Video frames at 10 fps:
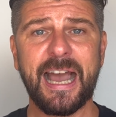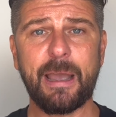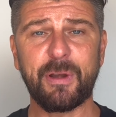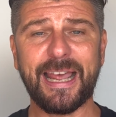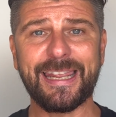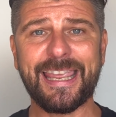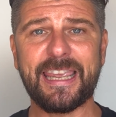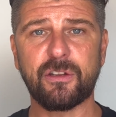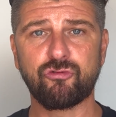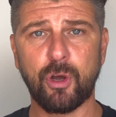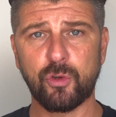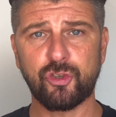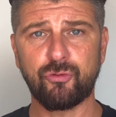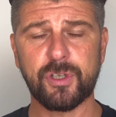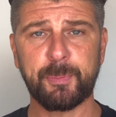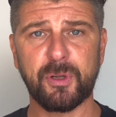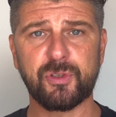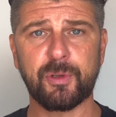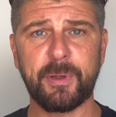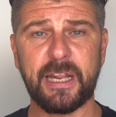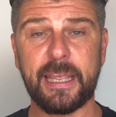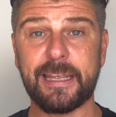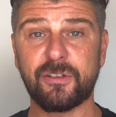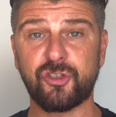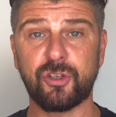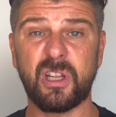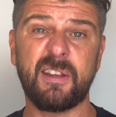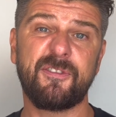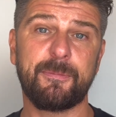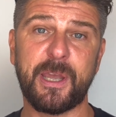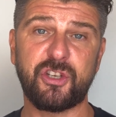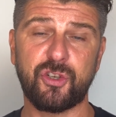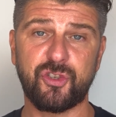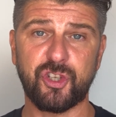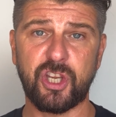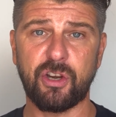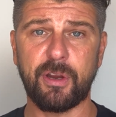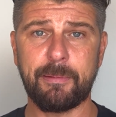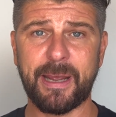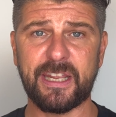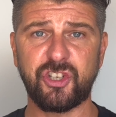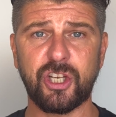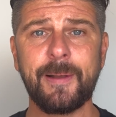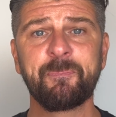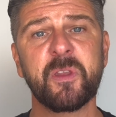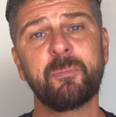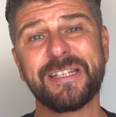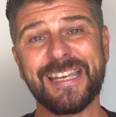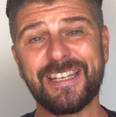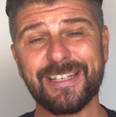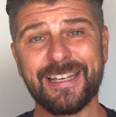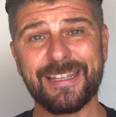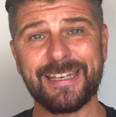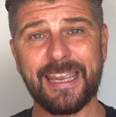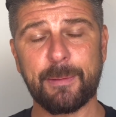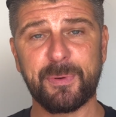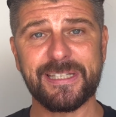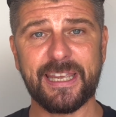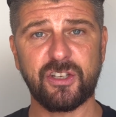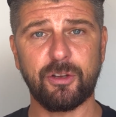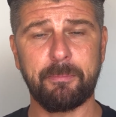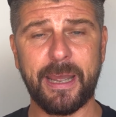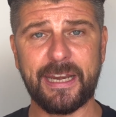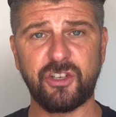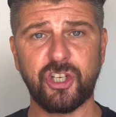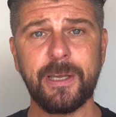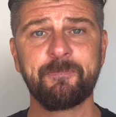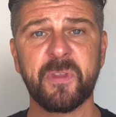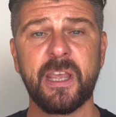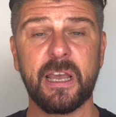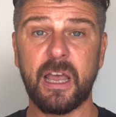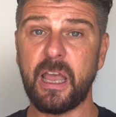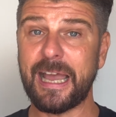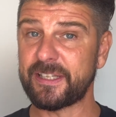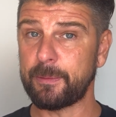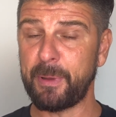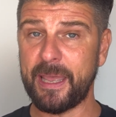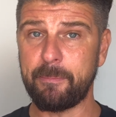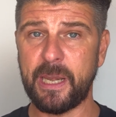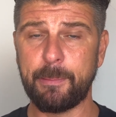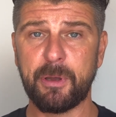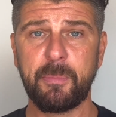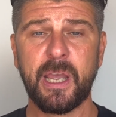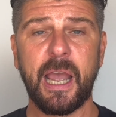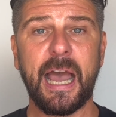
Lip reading: I would allocate the roles and responsibilities to the information security manager, potentially the data protection manager, as a bare minimum.